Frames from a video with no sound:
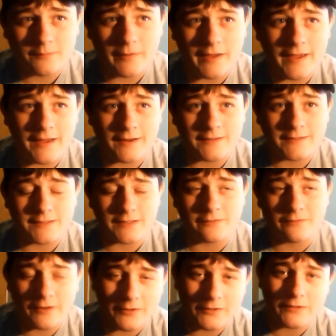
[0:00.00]
bags
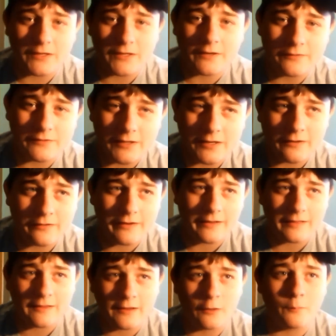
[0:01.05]
of airsoft stuff
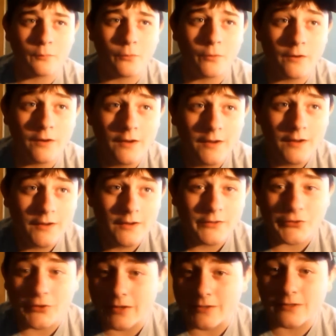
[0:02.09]
at the airport.
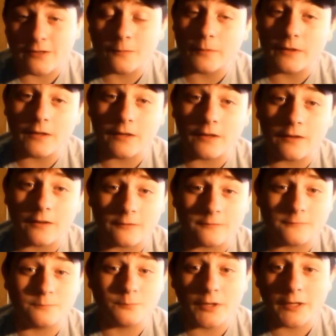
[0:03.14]
So that's going to be
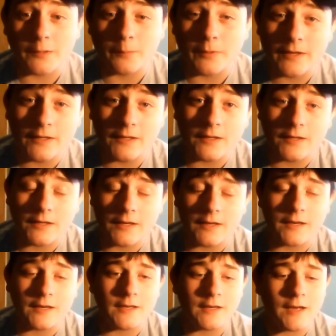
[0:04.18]
pretty penny.
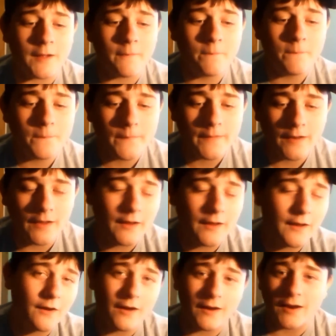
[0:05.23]
And, you
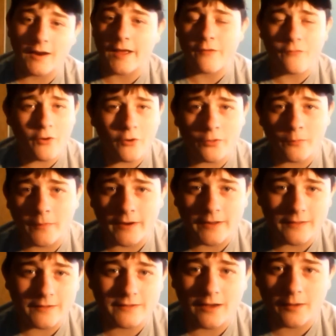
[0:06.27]
know, I got to have all the money
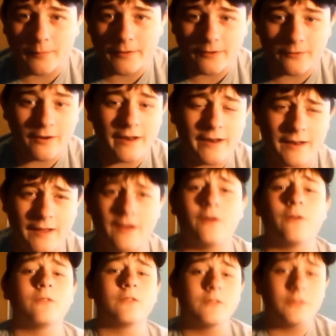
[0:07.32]
that's coming in right
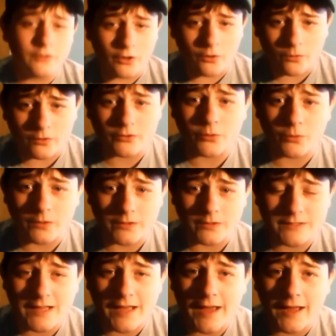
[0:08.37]
now going towards
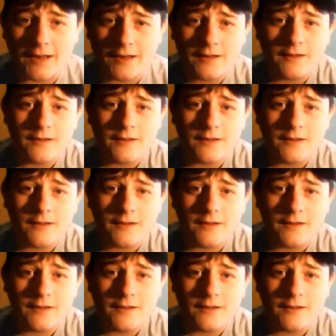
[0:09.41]
that.